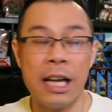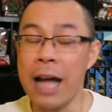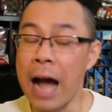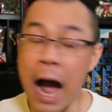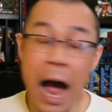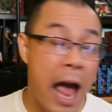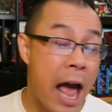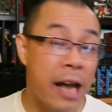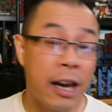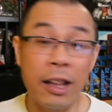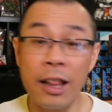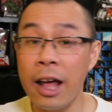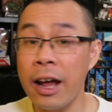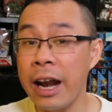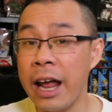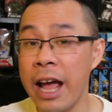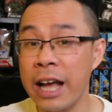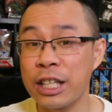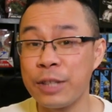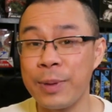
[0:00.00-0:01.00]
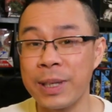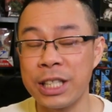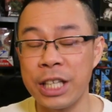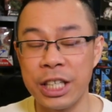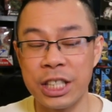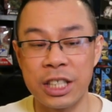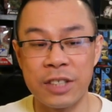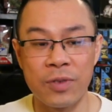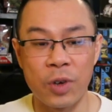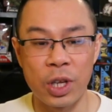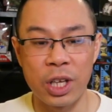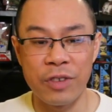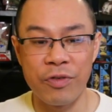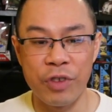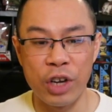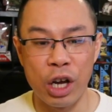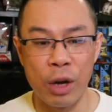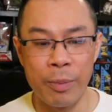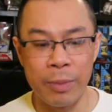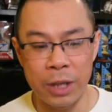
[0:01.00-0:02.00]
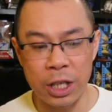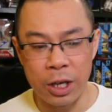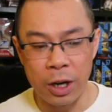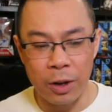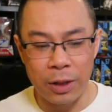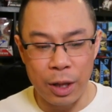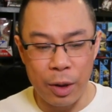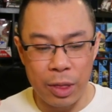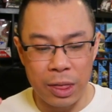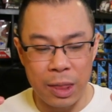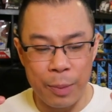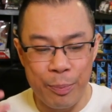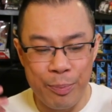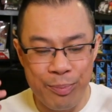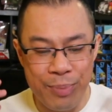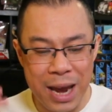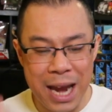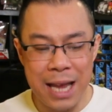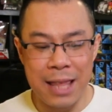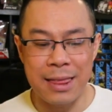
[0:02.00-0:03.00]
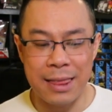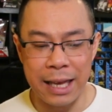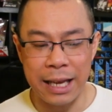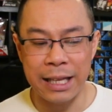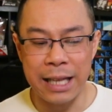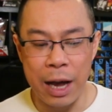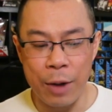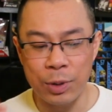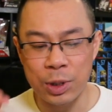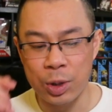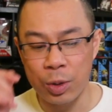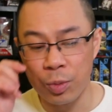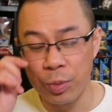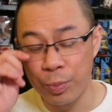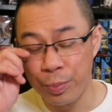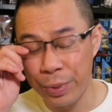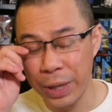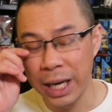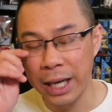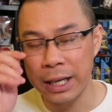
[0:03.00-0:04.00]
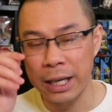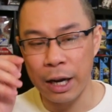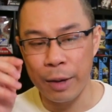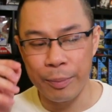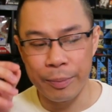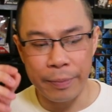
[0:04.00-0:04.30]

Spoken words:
had a lot of expectations for this film. You know, the big thing that was a big,